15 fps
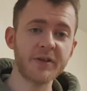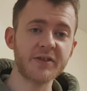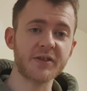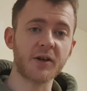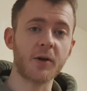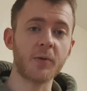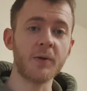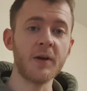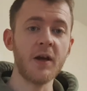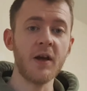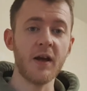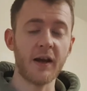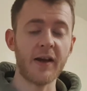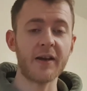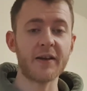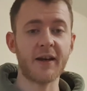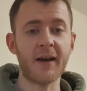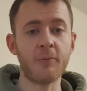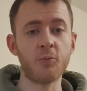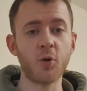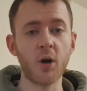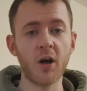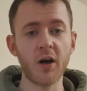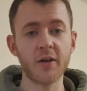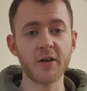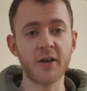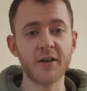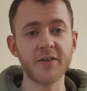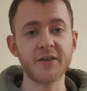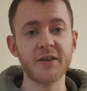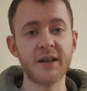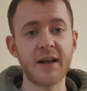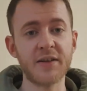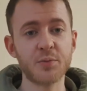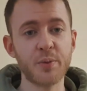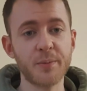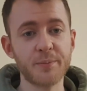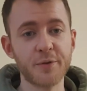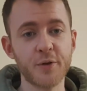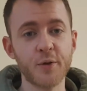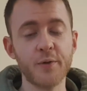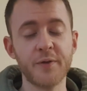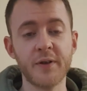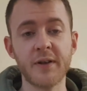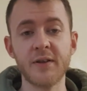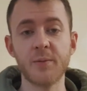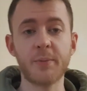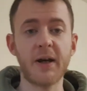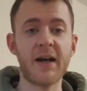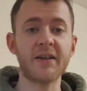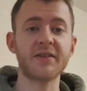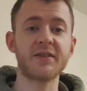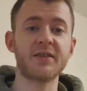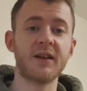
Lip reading: So it can work, guys, and it has been proven in the past,